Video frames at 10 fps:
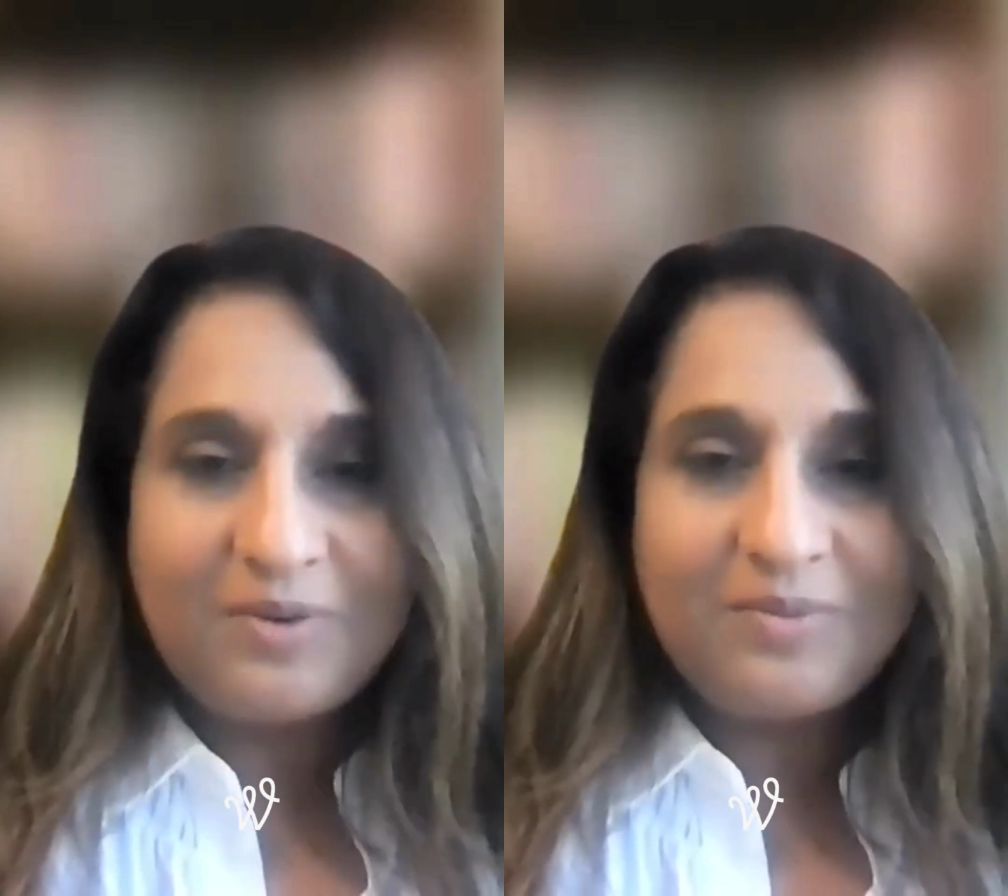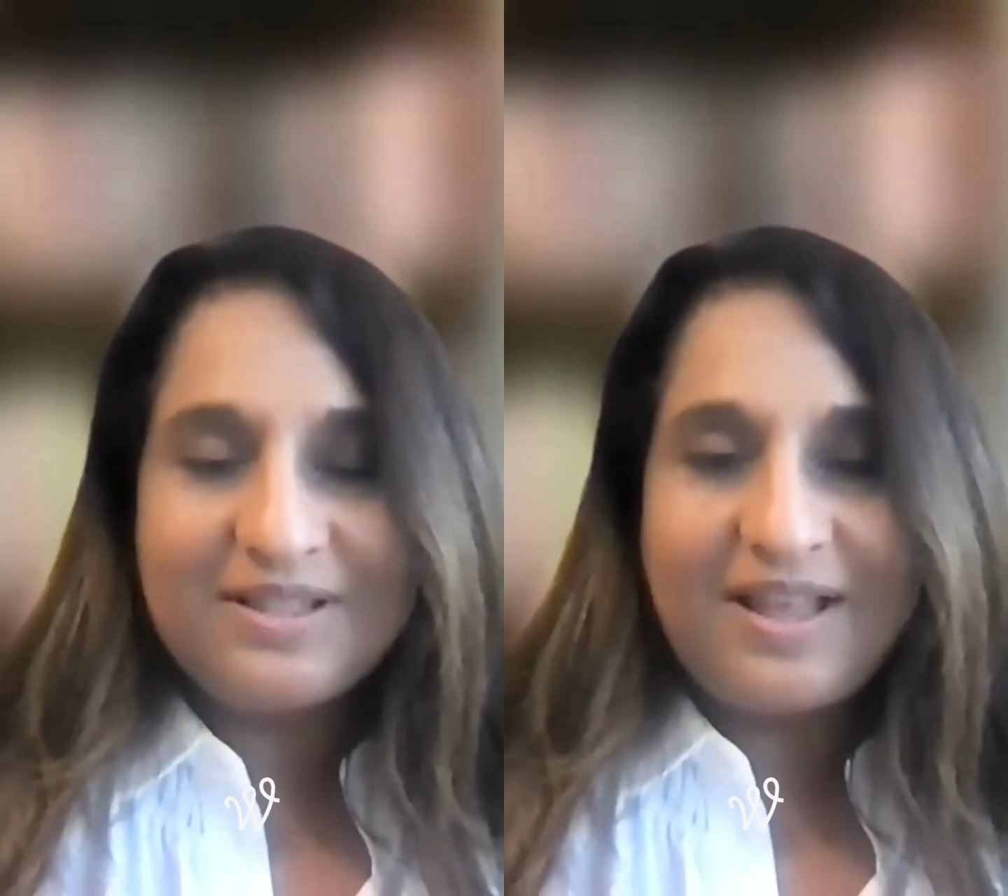
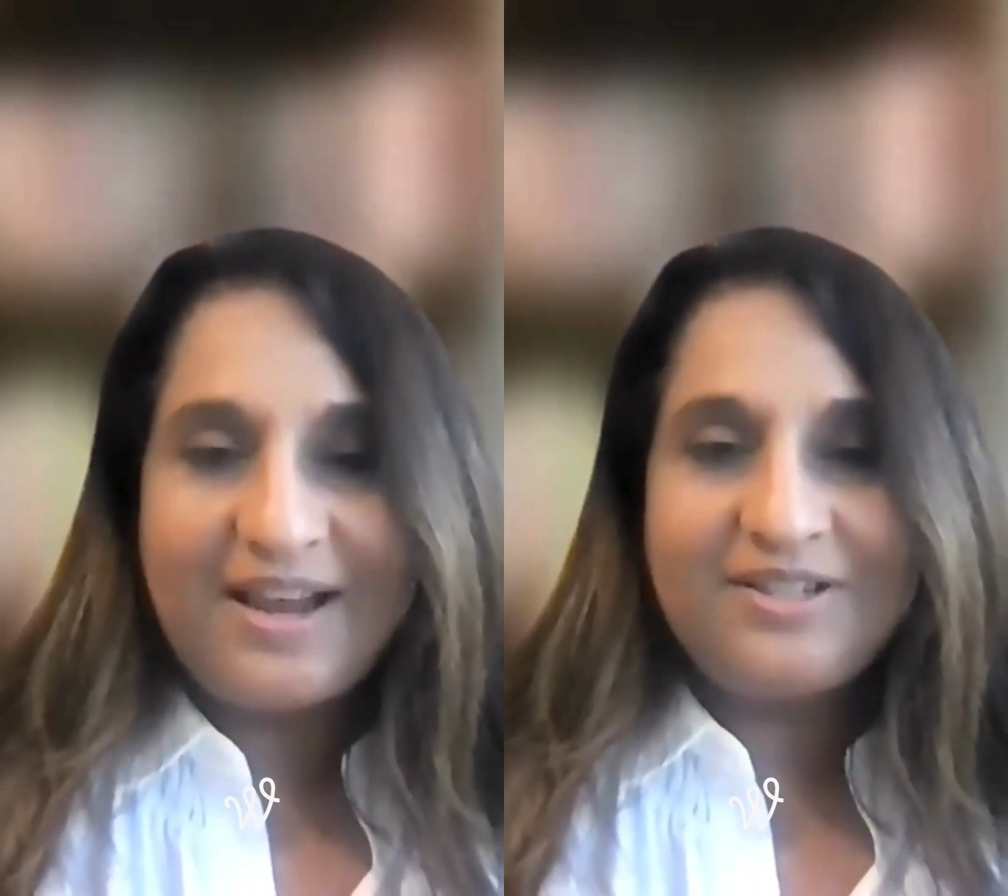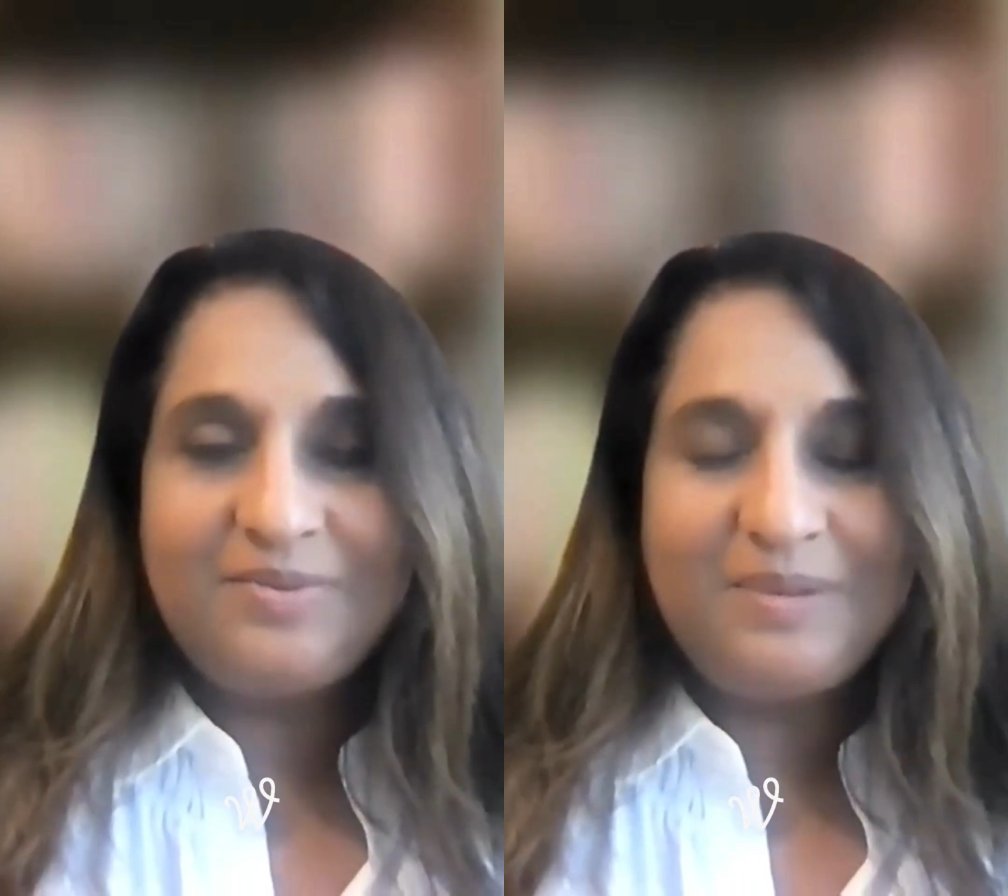was
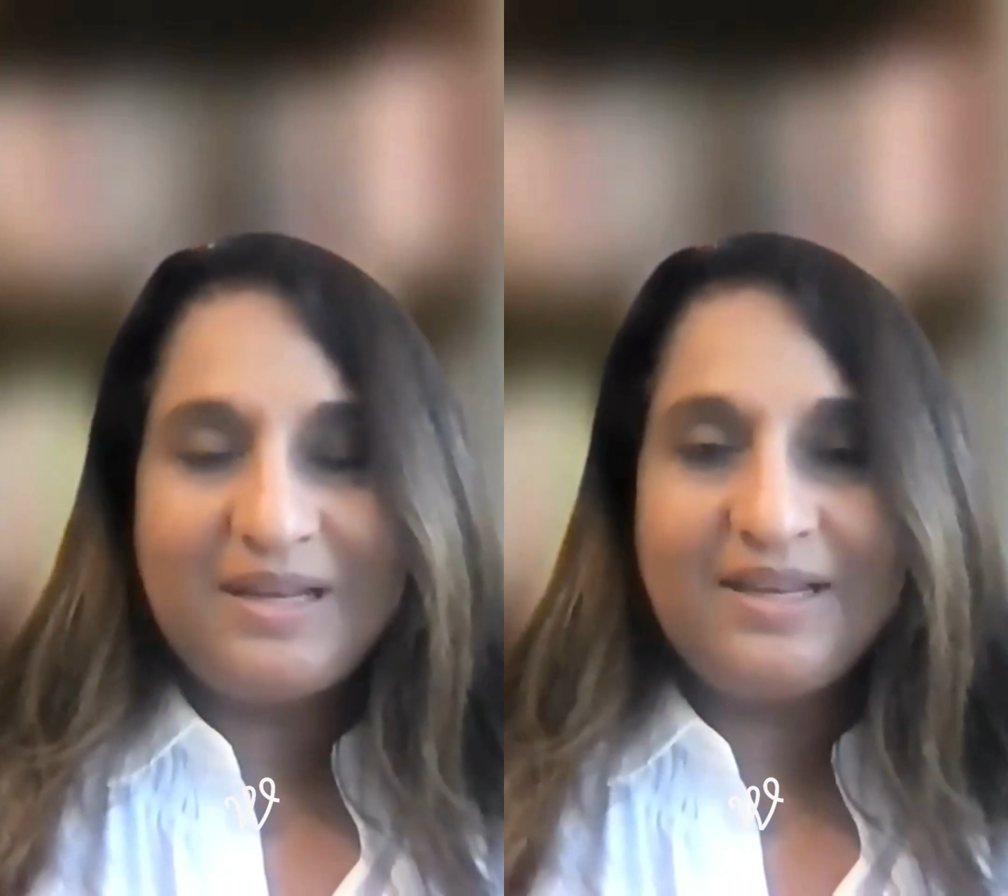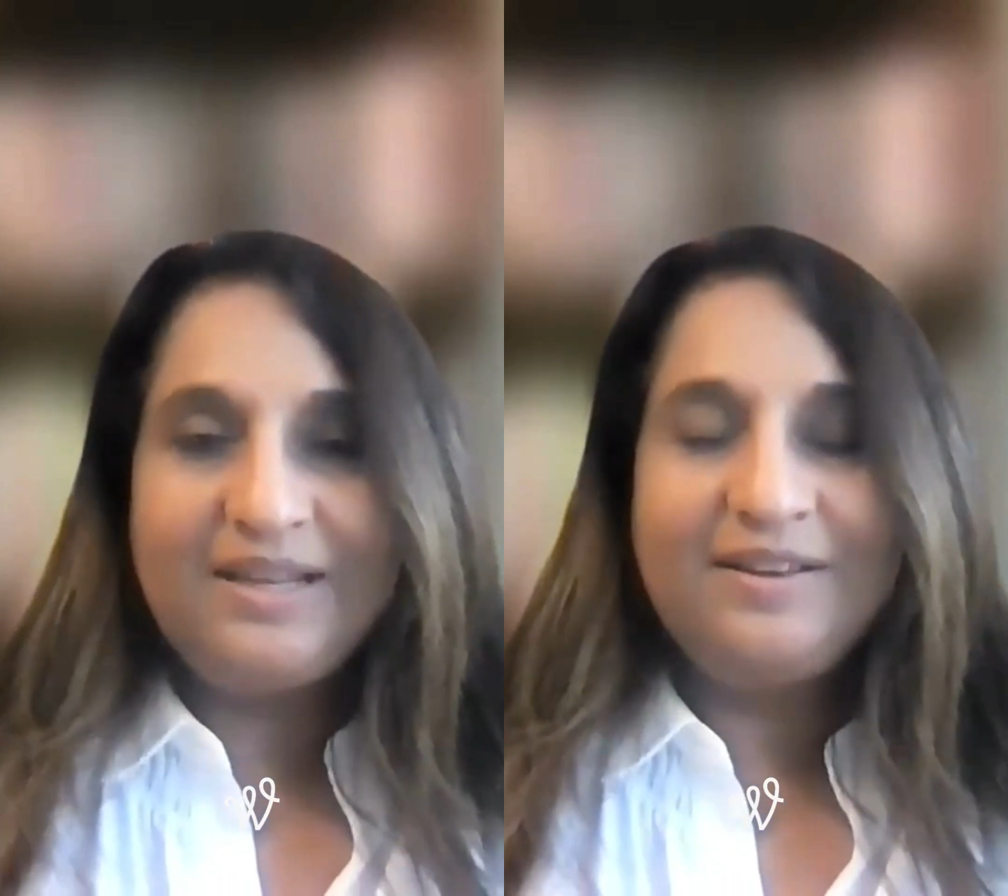like to
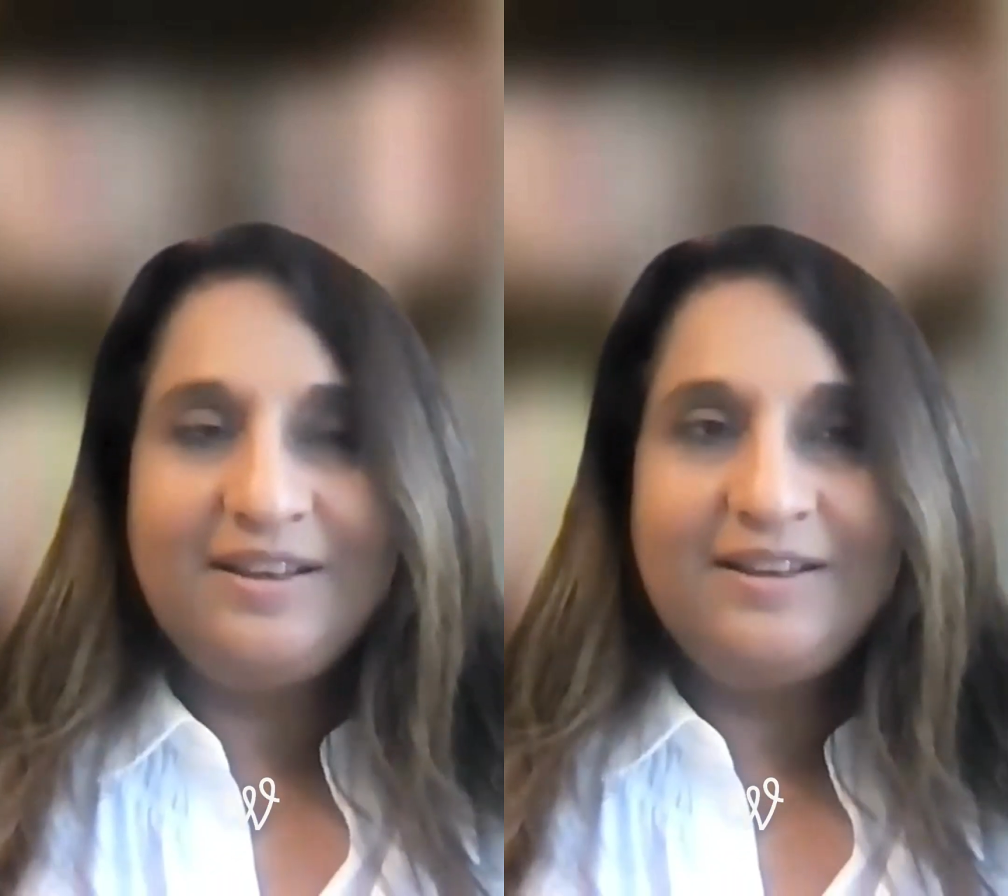be